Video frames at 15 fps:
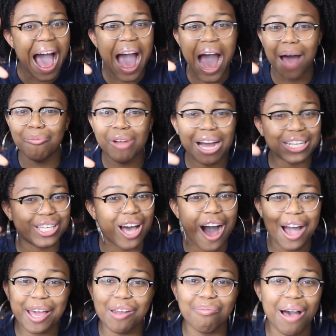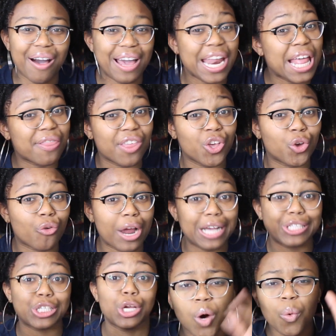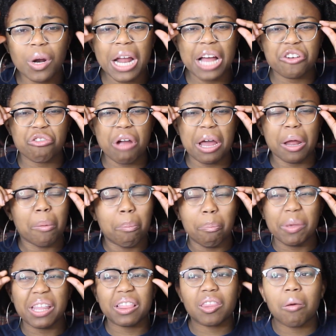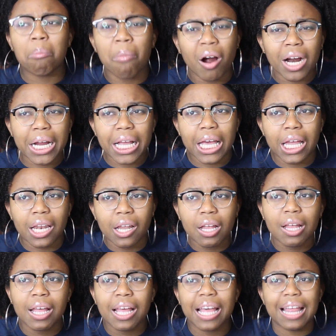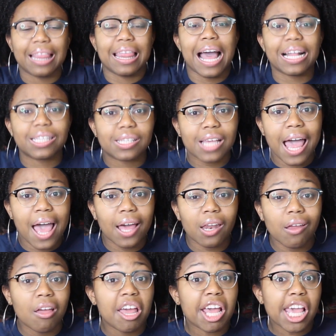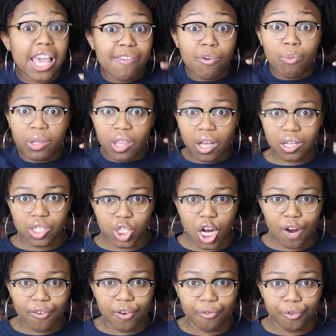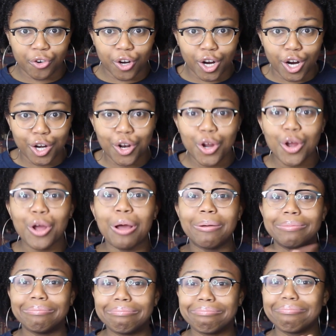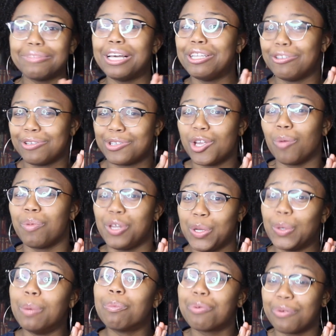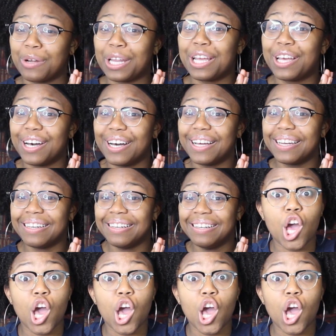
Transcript: I'm not talking about anything crazy. We're not trying to beat the market. That said, even with the conservative return, you'll still be doing pretty good.